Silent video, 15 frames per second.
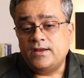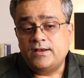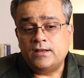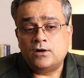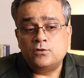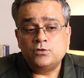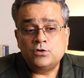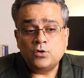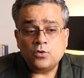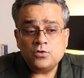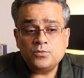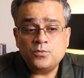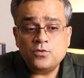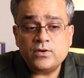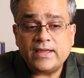Now,
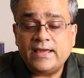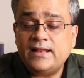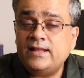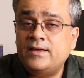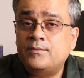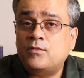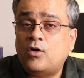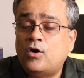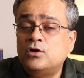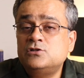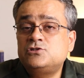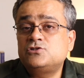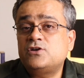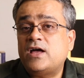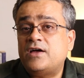NotebookLM
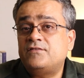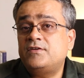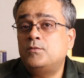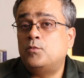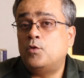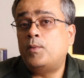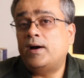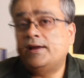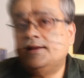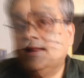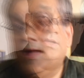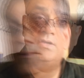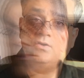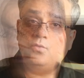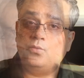also have a mobile
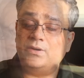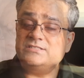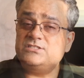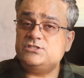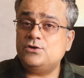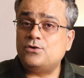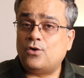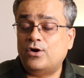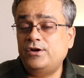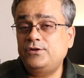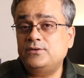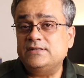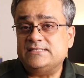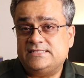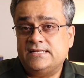app. Once your
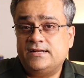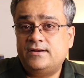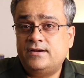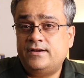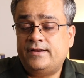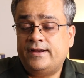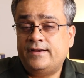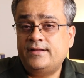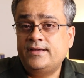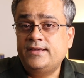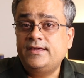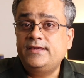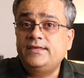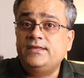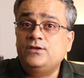audio is generated
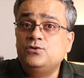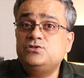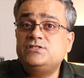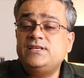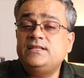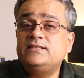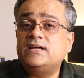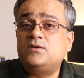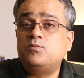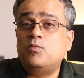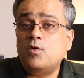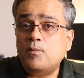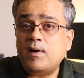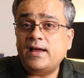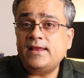using that
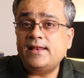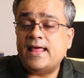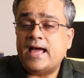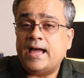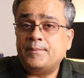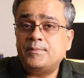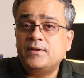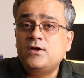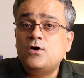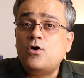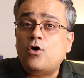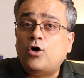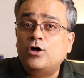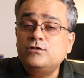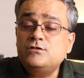mobile app,
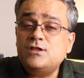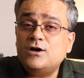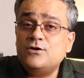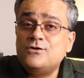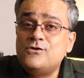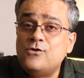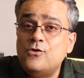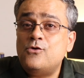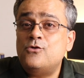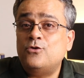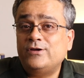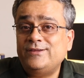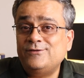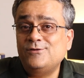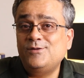on the
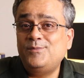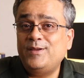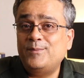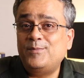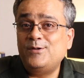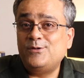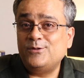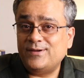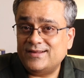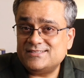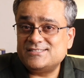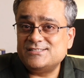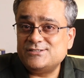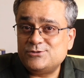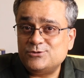go, you will be able to
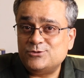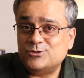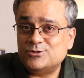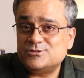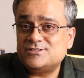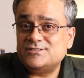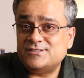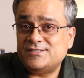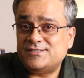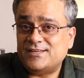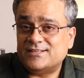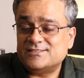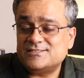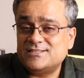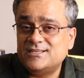listen to those
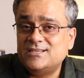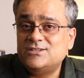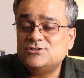details.